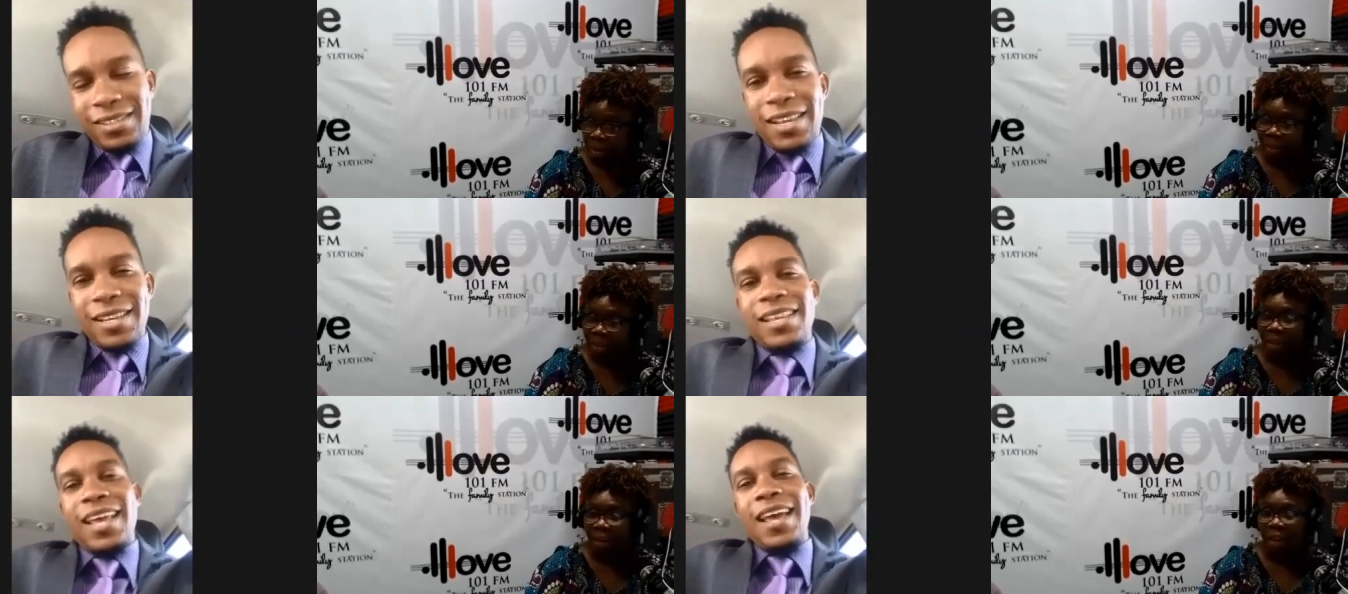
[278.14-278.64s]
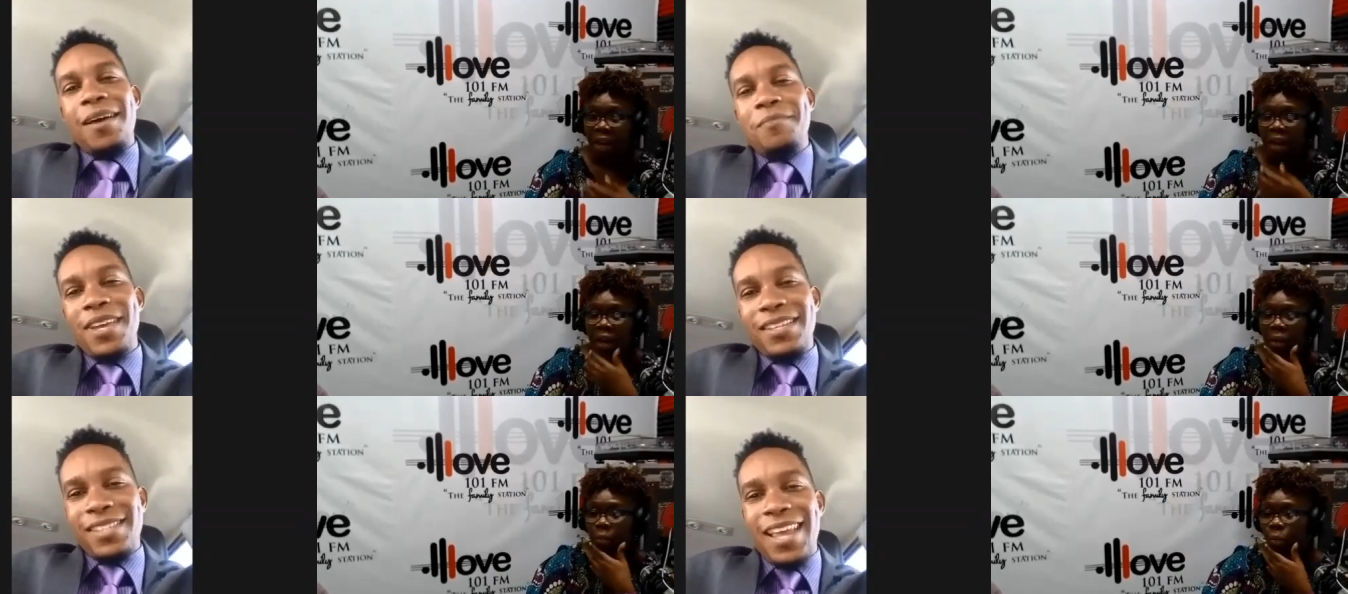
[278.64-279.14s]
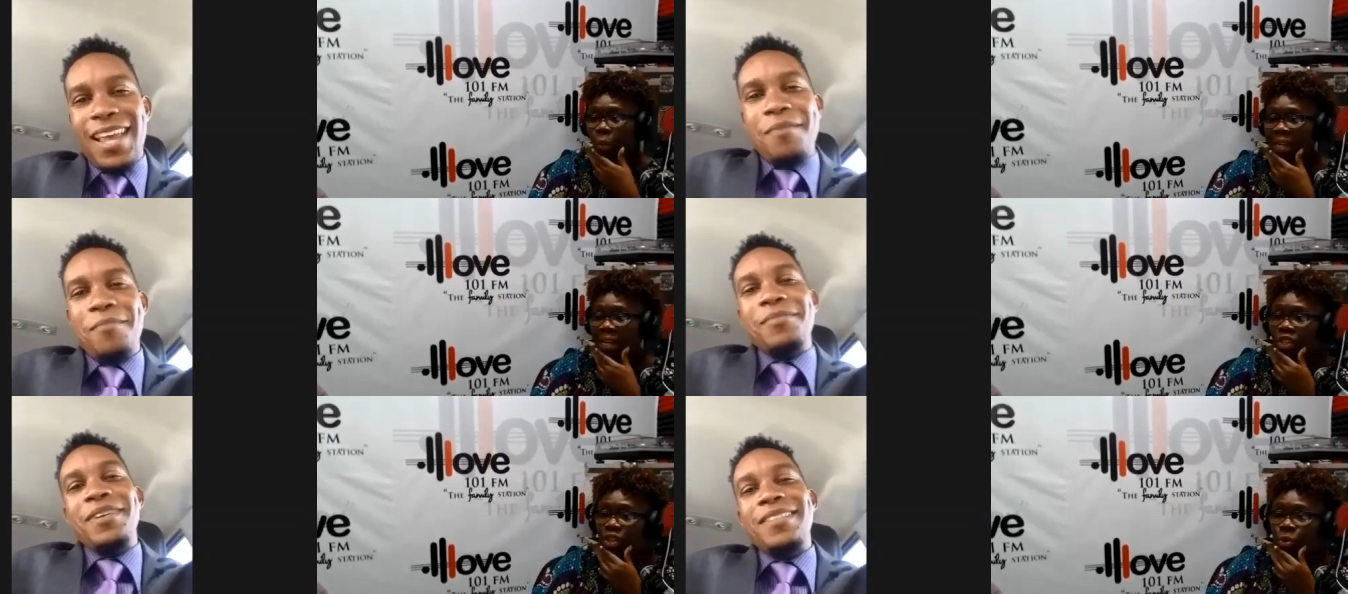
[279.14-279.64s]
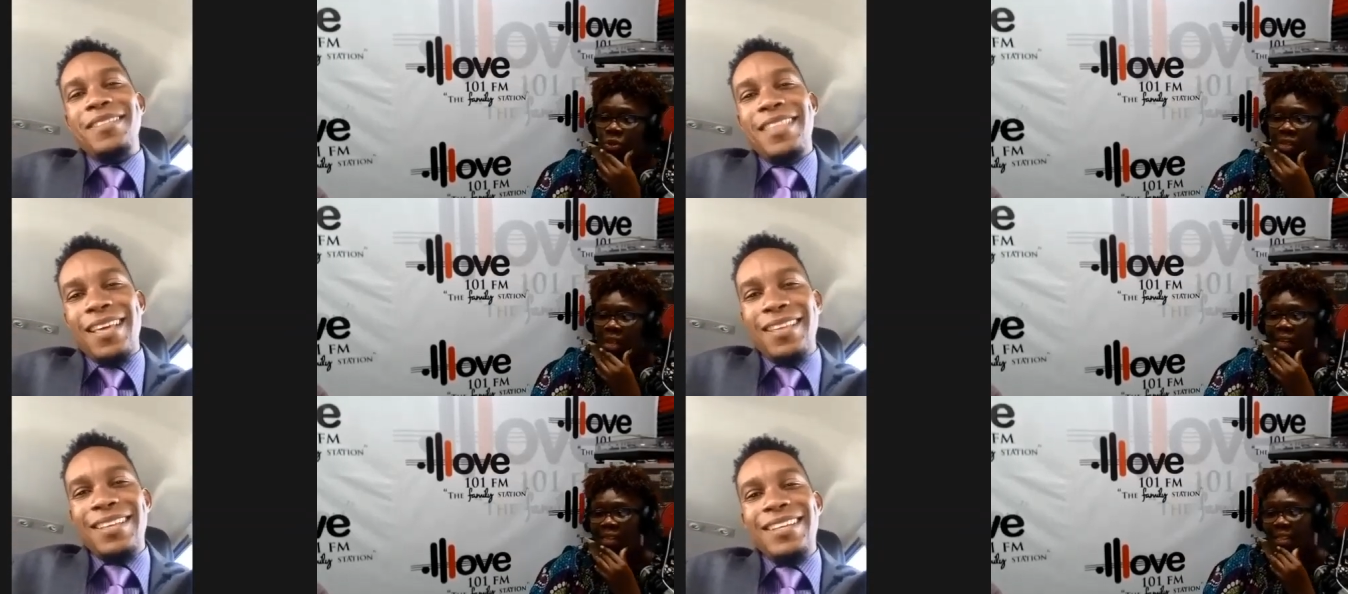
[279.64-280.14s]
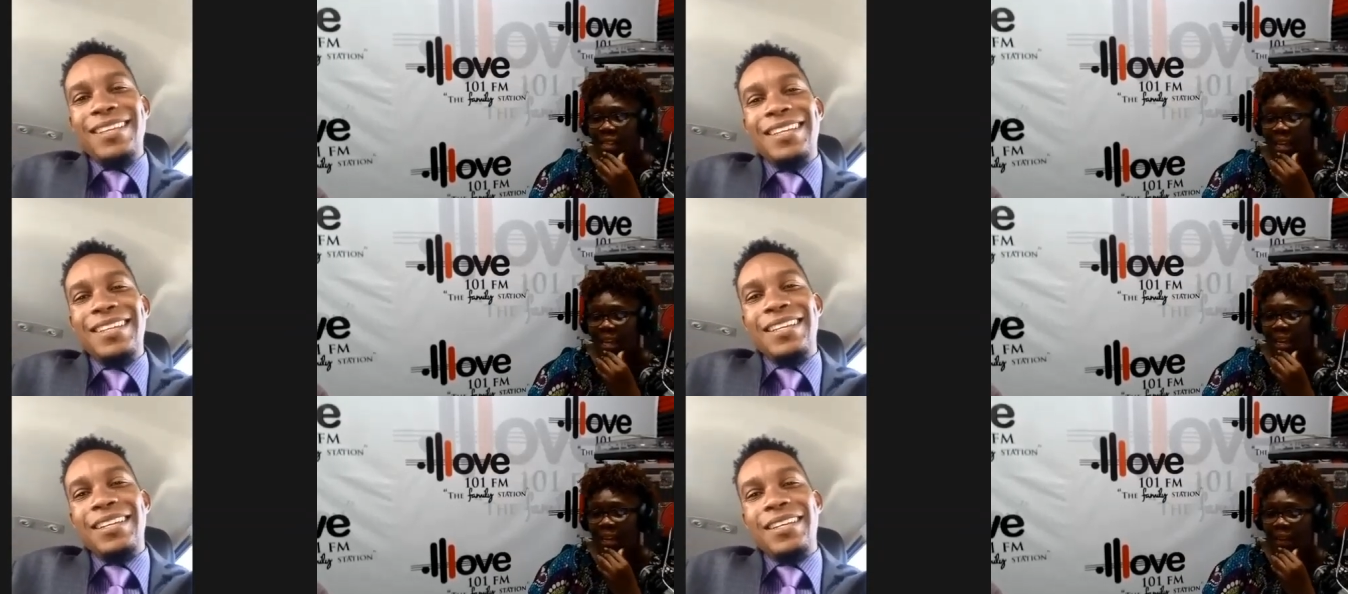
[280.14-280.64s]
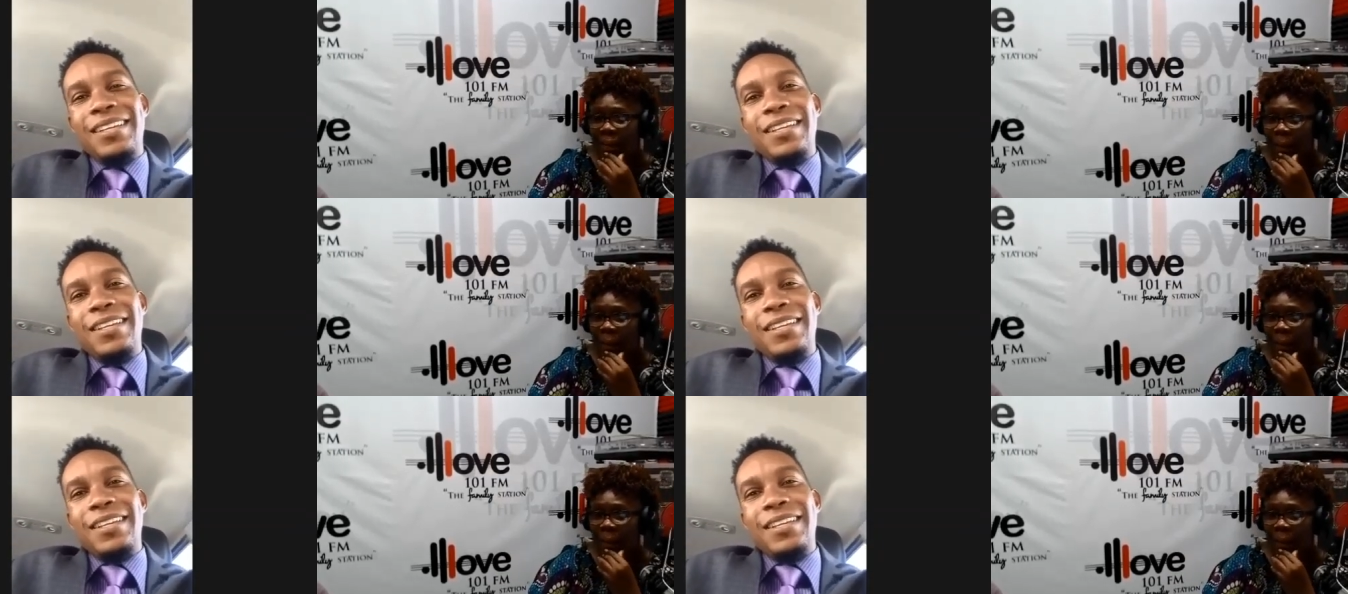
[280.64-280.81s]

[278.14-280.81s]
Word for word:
Speaker 1: yes, I am. Yes, I am. When did you start singing?